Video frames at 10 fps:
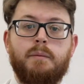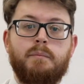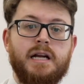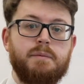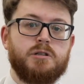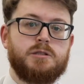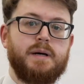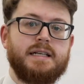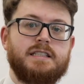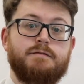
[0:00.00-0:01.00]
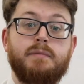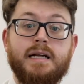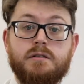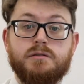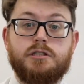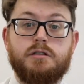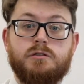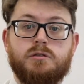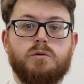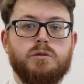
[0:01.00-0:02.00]
Many prospective medical
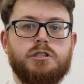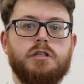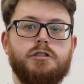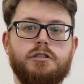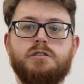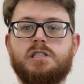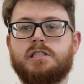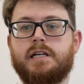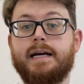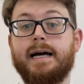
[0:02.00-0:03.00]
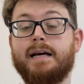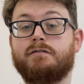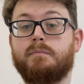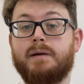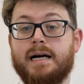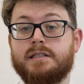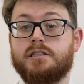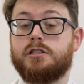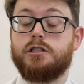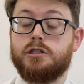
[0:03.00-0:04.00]
students also choose to study A-level
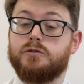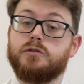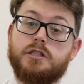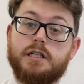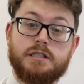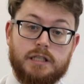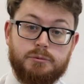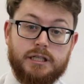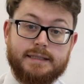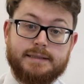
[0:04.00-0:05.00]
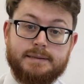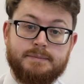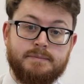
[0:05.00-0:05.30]
maths as a useful third subject.